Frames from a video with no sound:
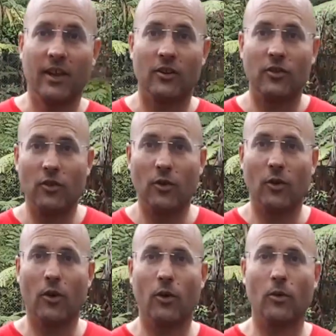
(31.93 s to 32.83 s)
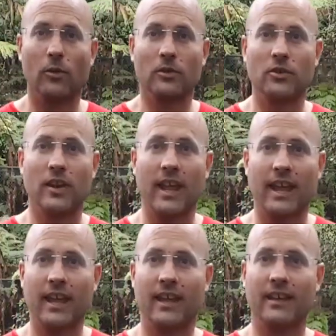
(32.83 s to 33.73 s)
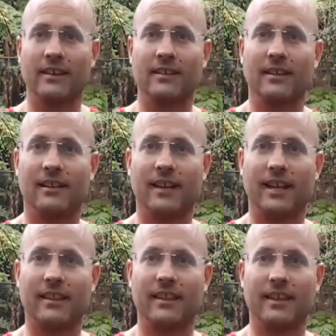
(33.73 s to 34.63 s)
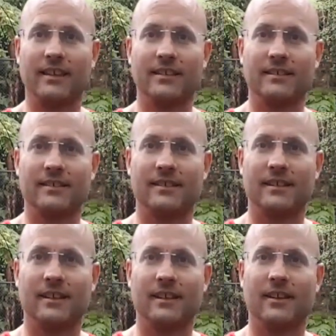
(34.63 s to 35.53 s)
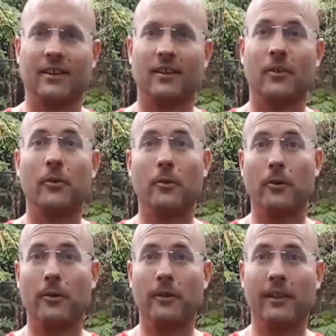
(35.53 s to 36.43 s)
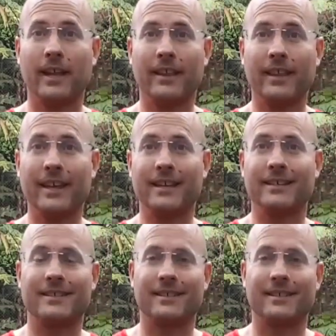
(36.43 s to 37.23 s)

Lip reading: Do you hold your hand like this or like this?